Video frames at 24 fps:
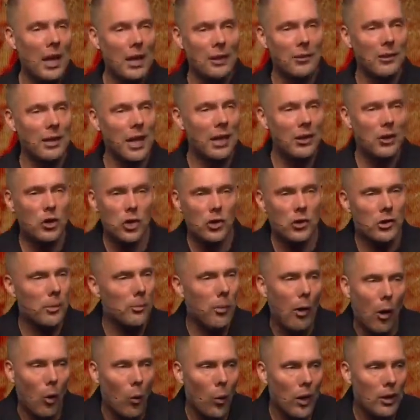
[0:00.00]
it's not just
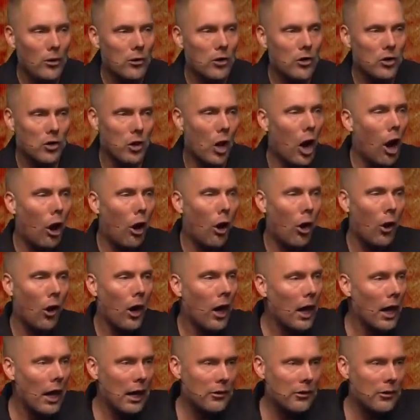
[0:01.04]
about one star,